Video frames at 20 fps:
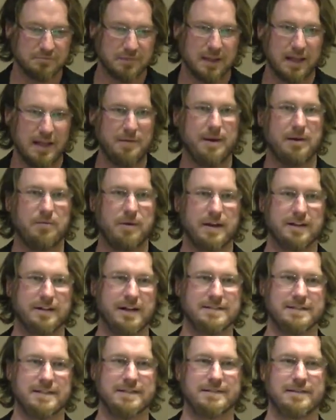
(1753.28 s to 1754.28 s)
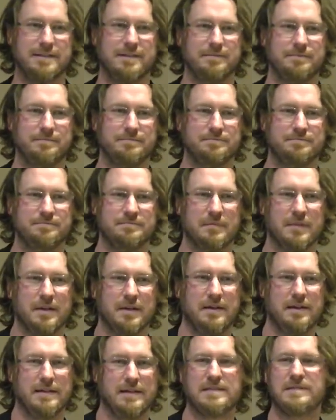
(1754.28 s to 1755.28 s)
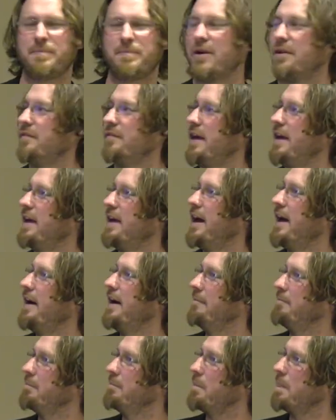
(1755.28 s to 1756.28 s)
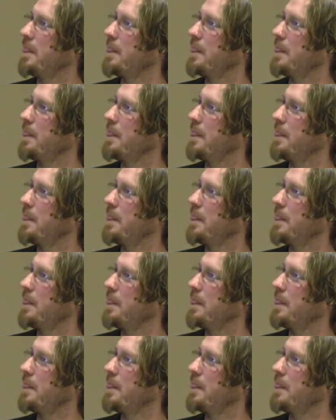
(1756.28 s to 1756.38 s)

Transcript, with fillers: Anybody recognize this? This is part of a